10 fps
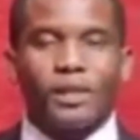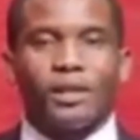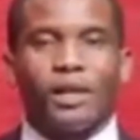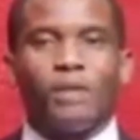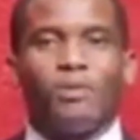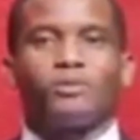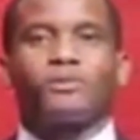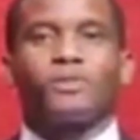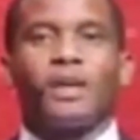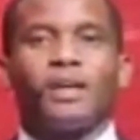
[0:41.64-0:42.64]
I want to
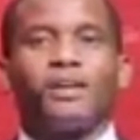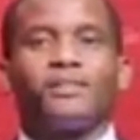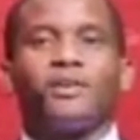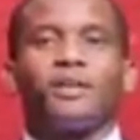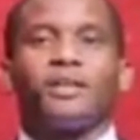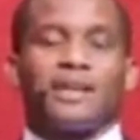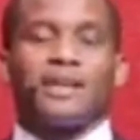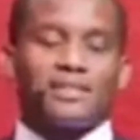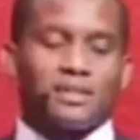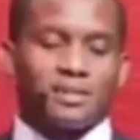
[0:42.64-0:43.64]
thank the
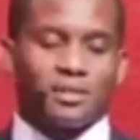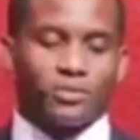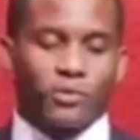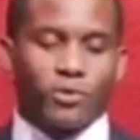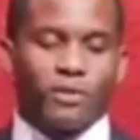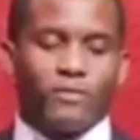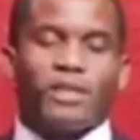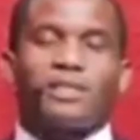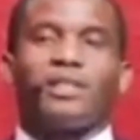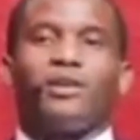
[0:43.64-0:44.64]
organizers for
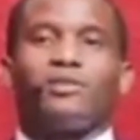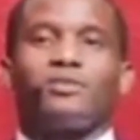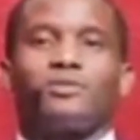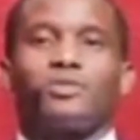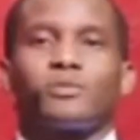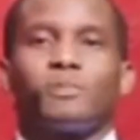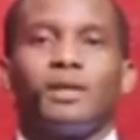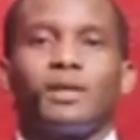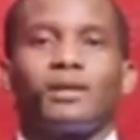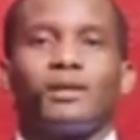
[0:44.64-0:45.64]
inviting us to
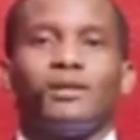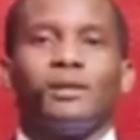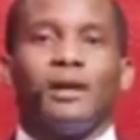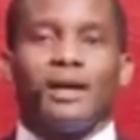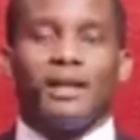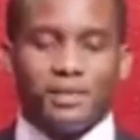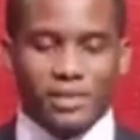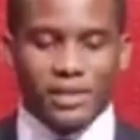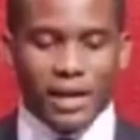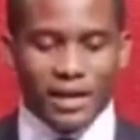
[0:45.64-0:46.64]
speak at this
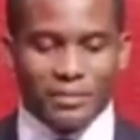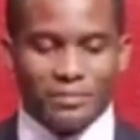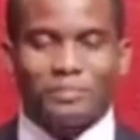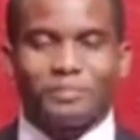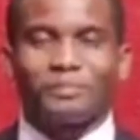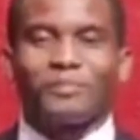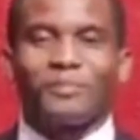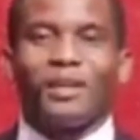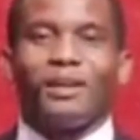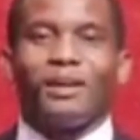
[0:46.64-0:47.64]
time.
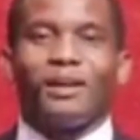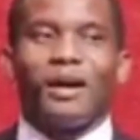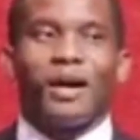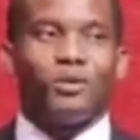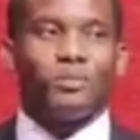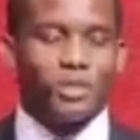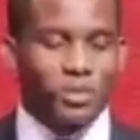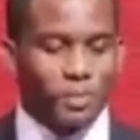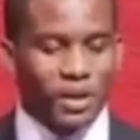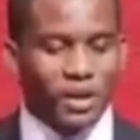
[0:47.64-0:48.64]
I'll be
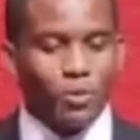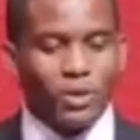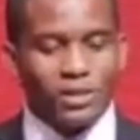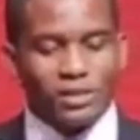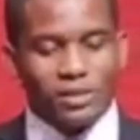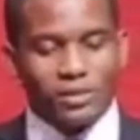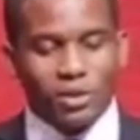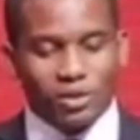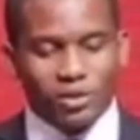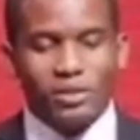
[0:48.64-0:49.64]
speaking with
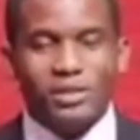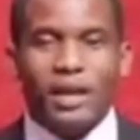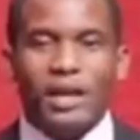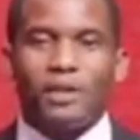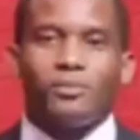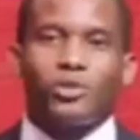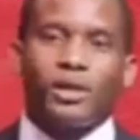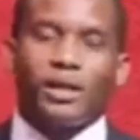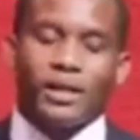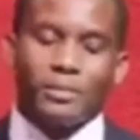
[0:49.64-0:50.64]
Dr. Sam
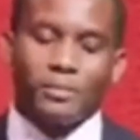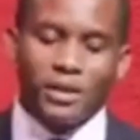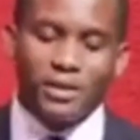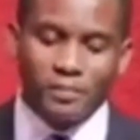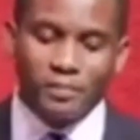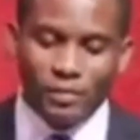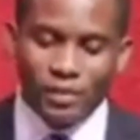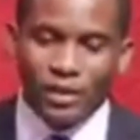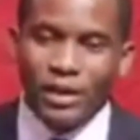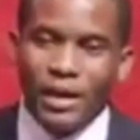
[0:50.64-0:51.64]
Jolayemi
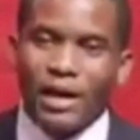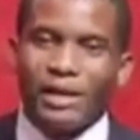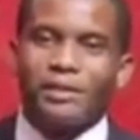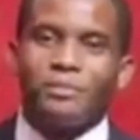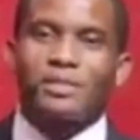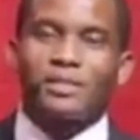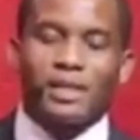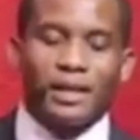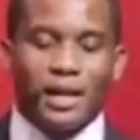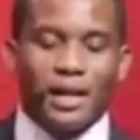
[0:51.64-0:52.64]
and
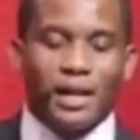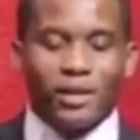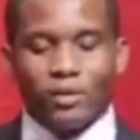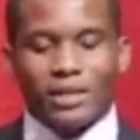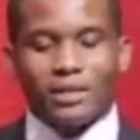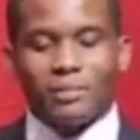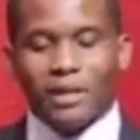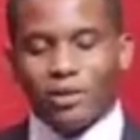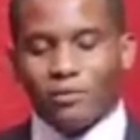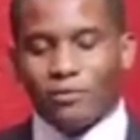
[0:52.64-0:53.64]
Mr. Layo
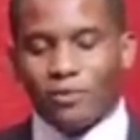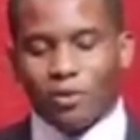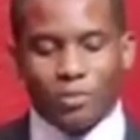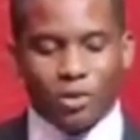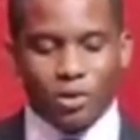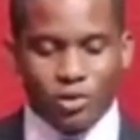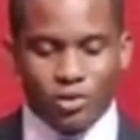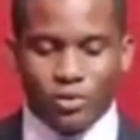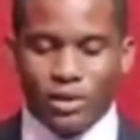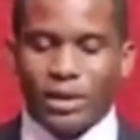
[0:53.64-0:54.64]
Adebayo from
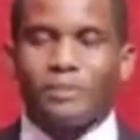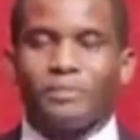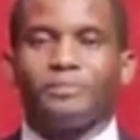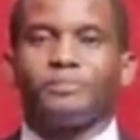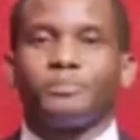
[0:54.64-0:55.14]
Australia.